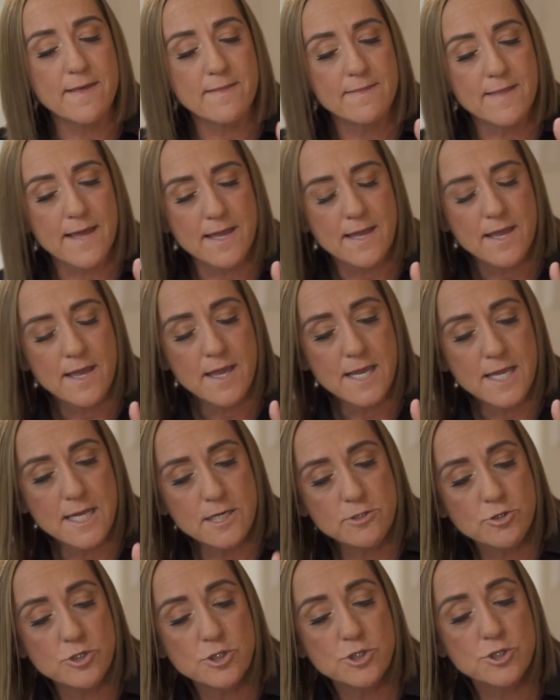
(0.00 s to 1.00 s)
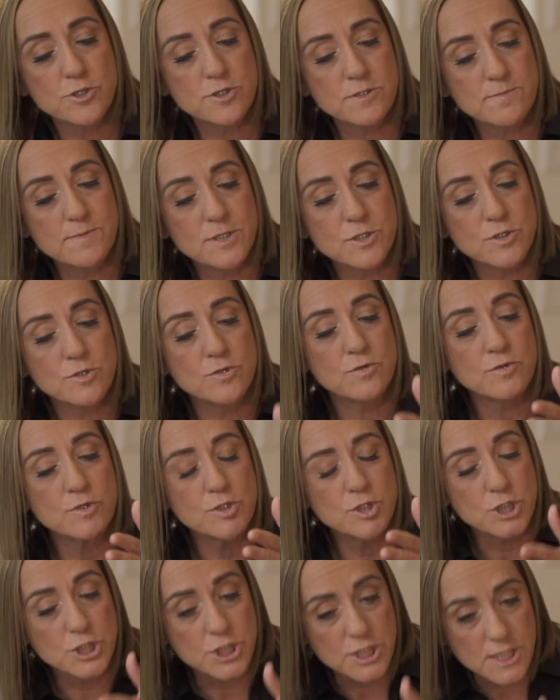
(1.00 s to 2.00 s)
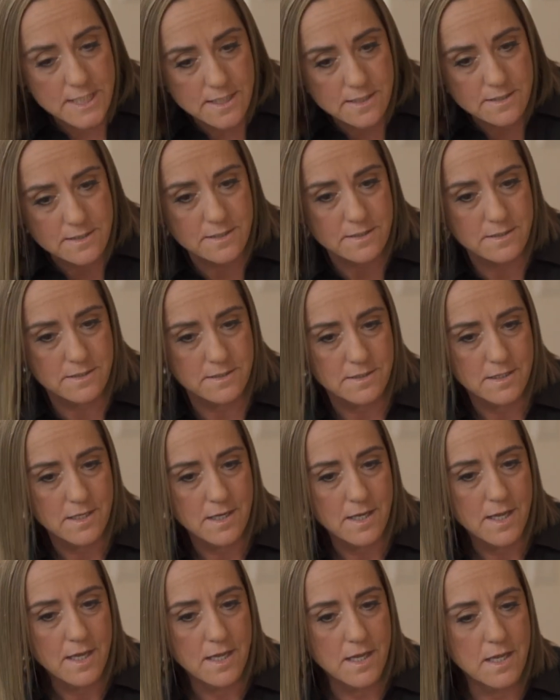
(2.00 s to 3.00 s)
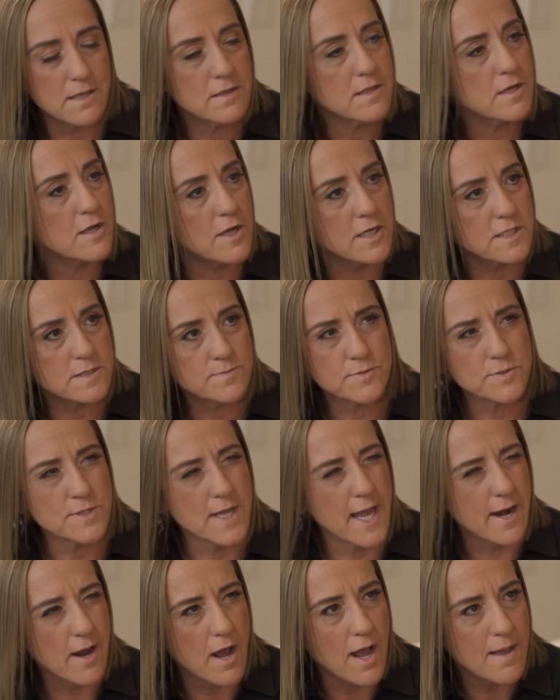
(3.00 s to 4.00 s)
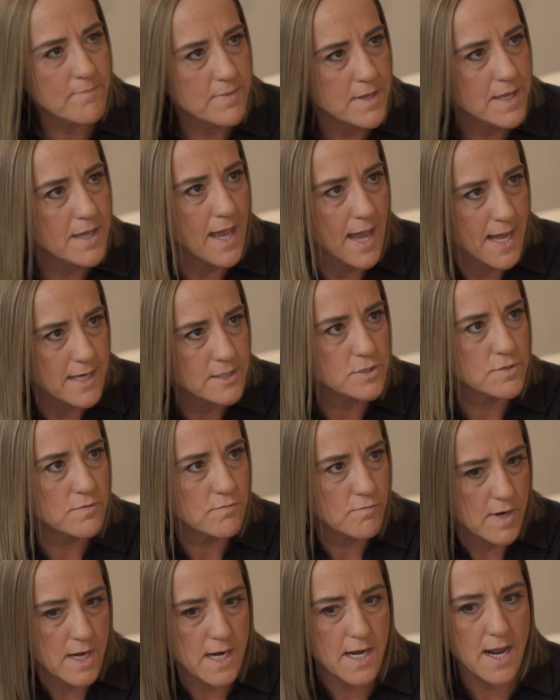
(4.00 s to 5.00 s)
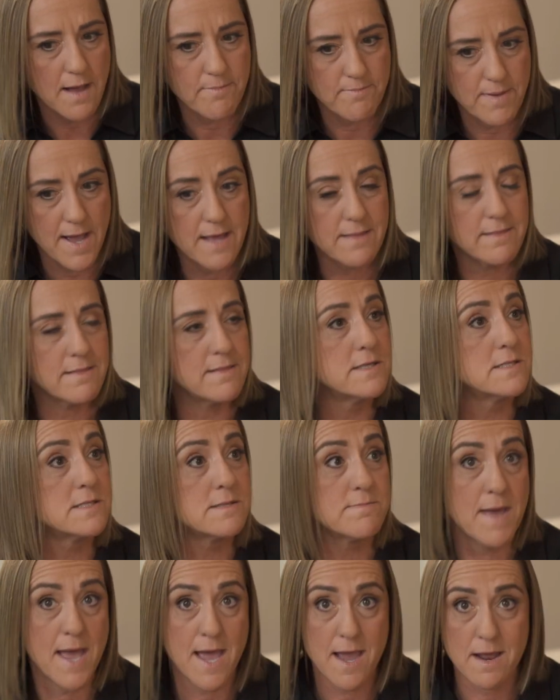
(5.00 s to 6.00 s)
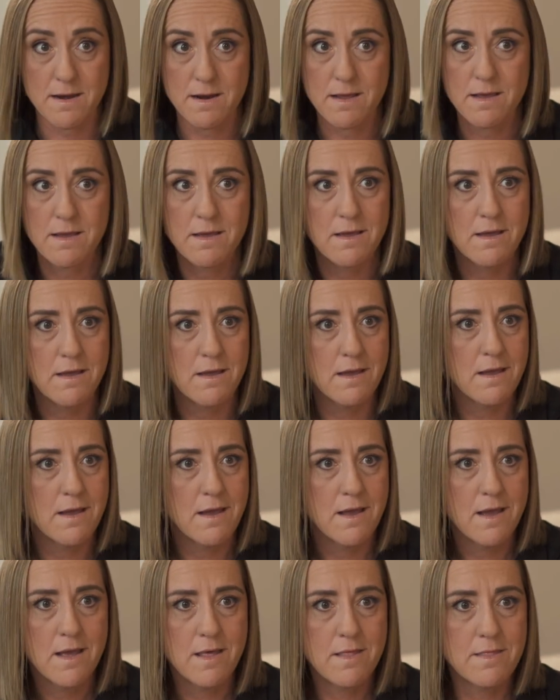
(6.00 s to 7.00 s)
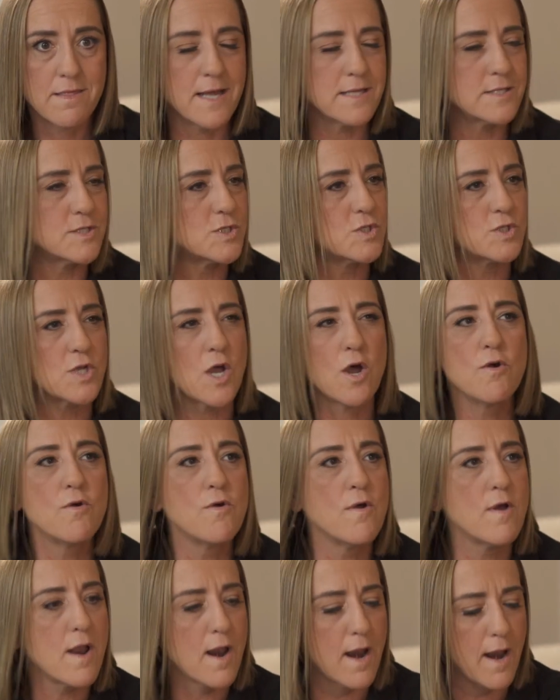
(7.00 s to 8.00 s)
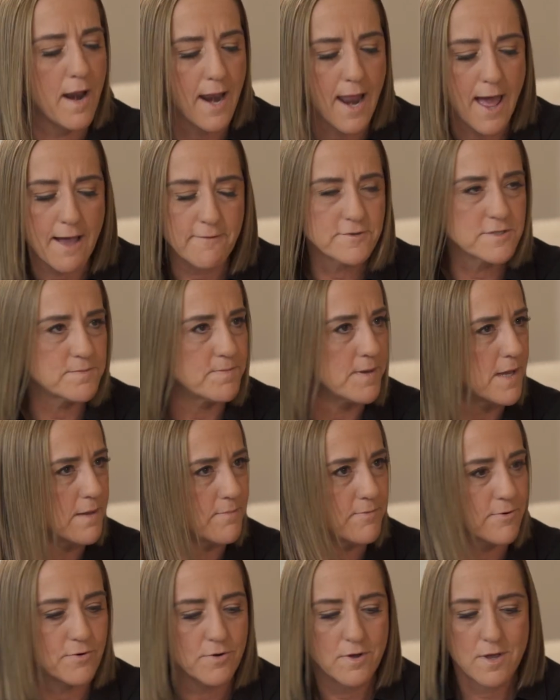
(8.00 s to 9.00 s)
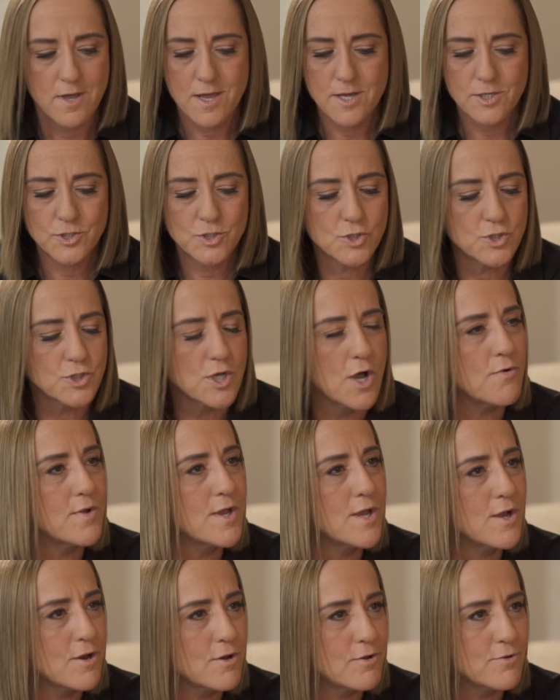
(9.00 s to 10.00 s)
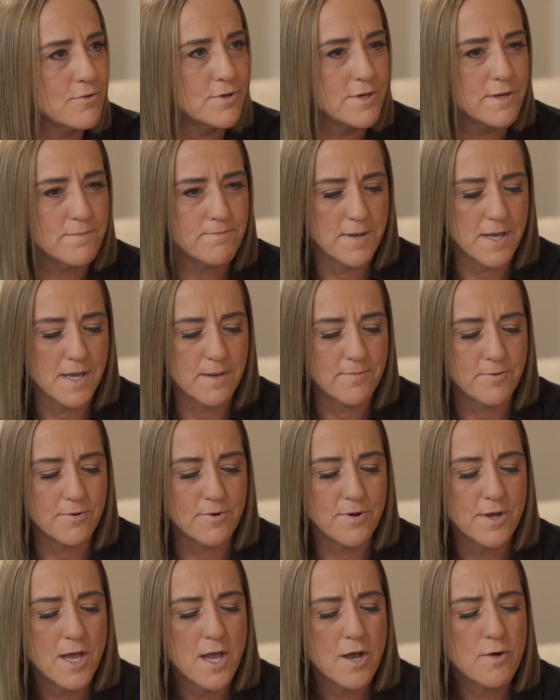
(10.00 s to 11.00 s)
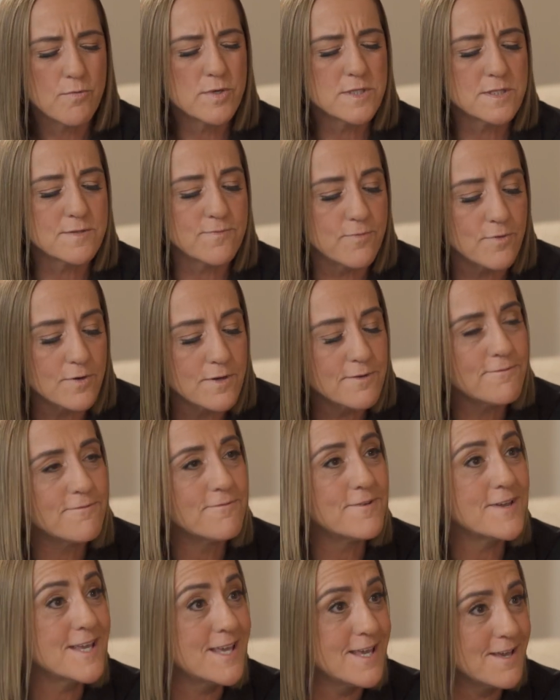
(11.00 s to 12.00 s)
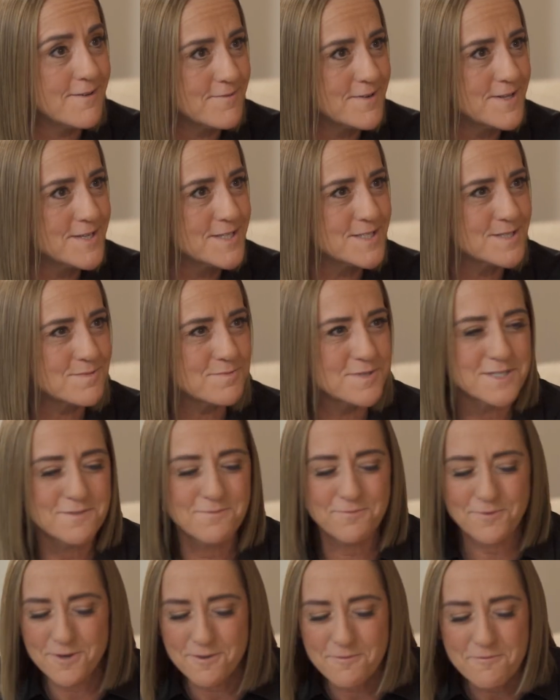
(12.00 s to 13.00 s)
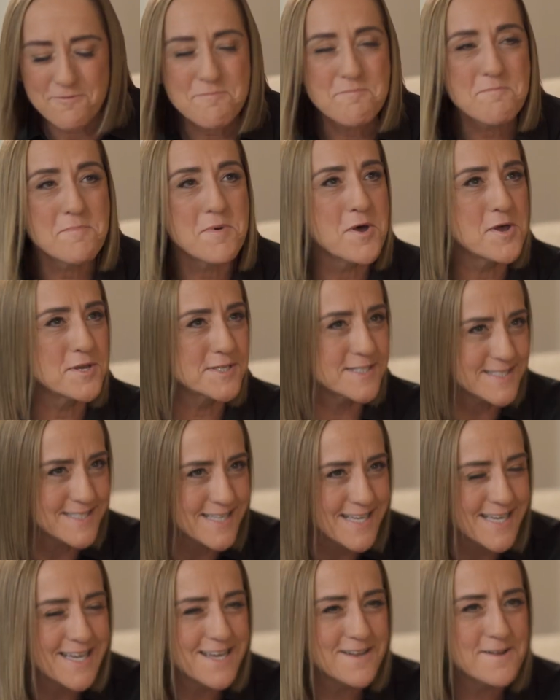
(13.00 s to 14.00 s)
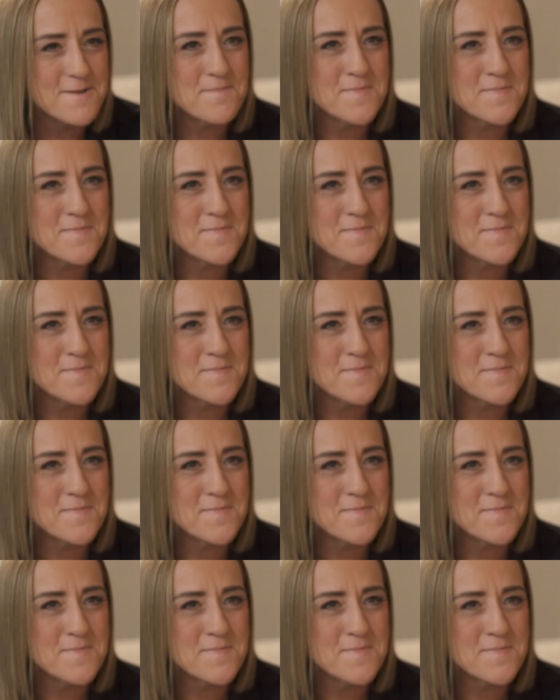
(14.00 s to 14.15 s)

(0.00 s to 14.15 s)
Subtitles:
then they introduced me to Jesus in the Gospels, and I began to read about this man that so loved people, so included people, was full of forgiveness, was full of mercy,